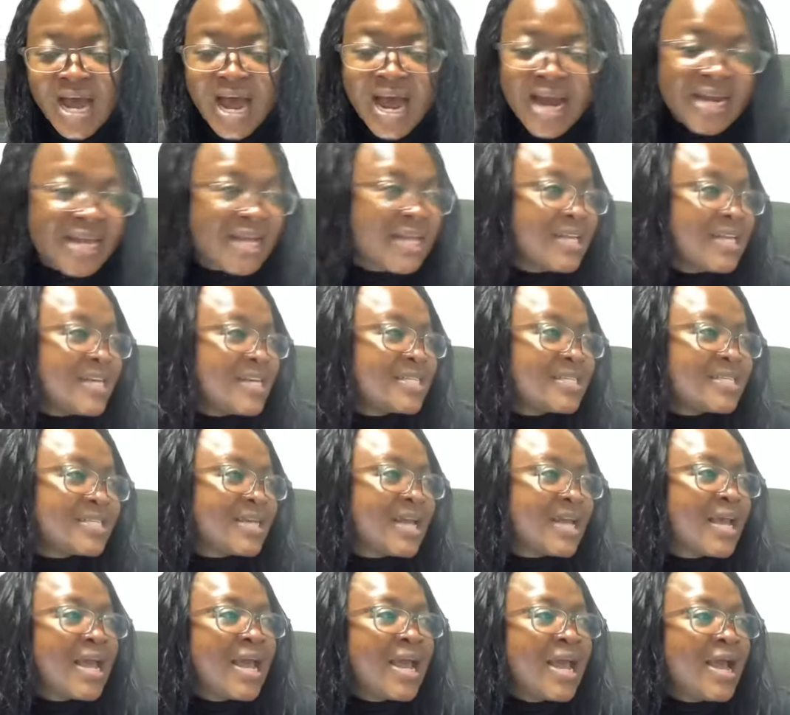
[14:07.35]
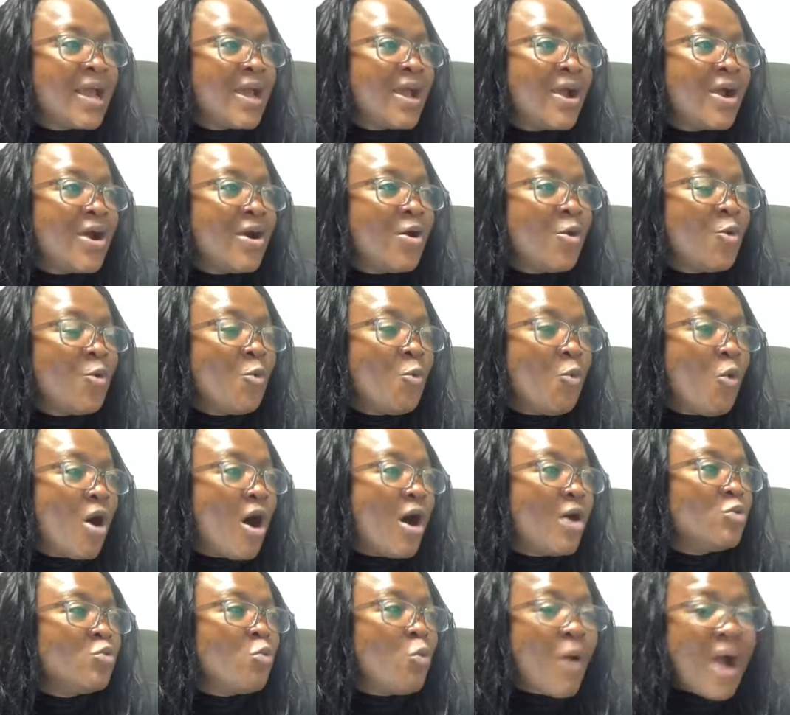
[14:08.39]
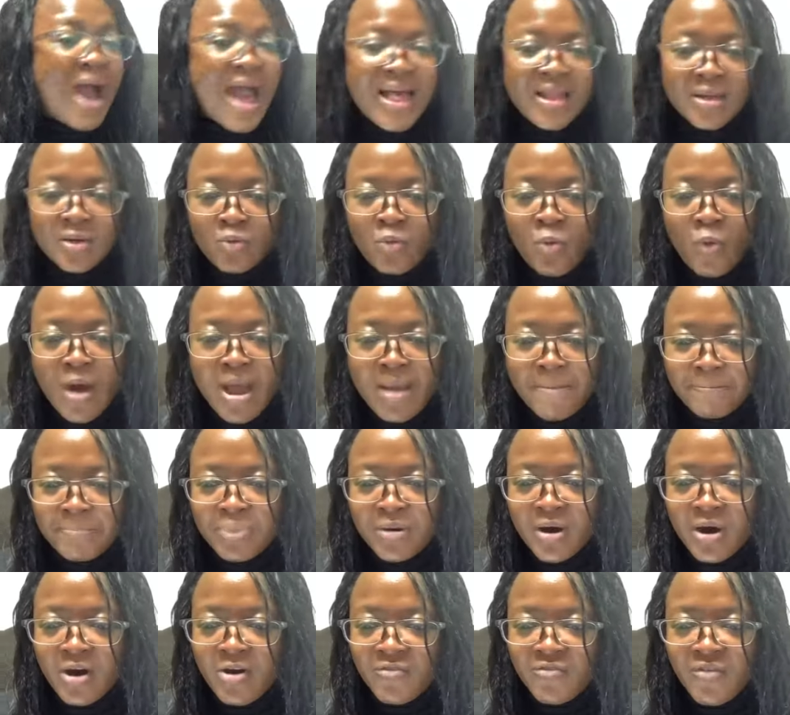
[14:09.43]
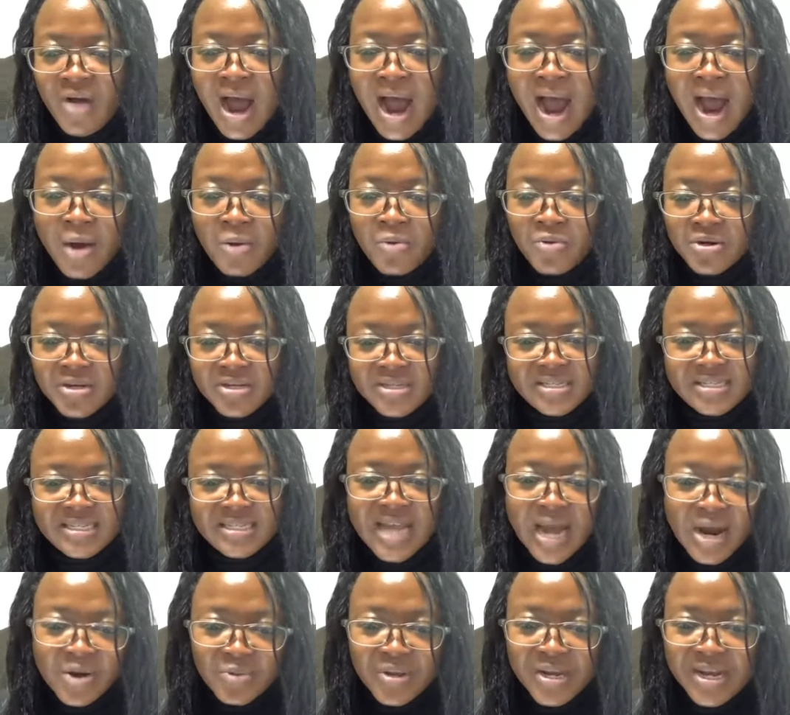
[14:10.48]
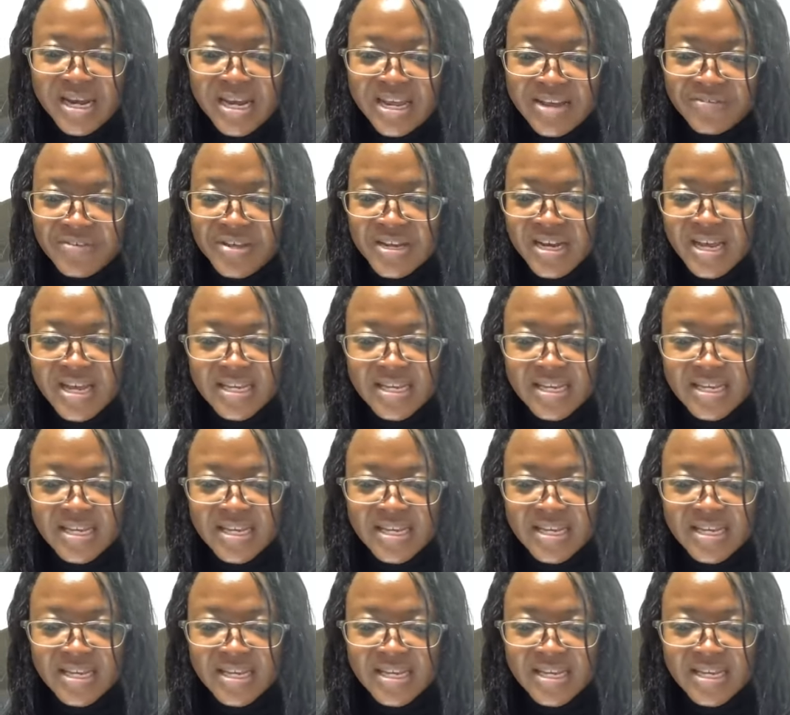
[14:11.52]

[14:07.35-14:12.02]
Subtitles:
And in this world wide web of ours that we live in,